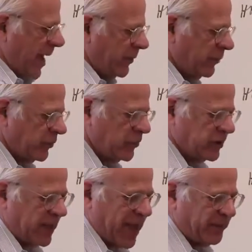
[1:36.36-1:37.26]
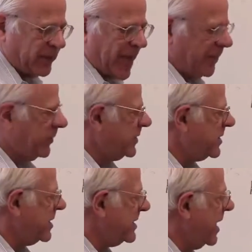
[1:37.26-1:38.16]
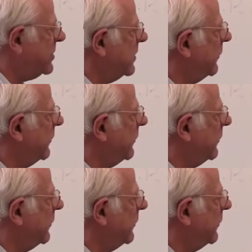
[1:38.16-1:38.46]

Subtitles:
apple producer, the apple capitalist, sells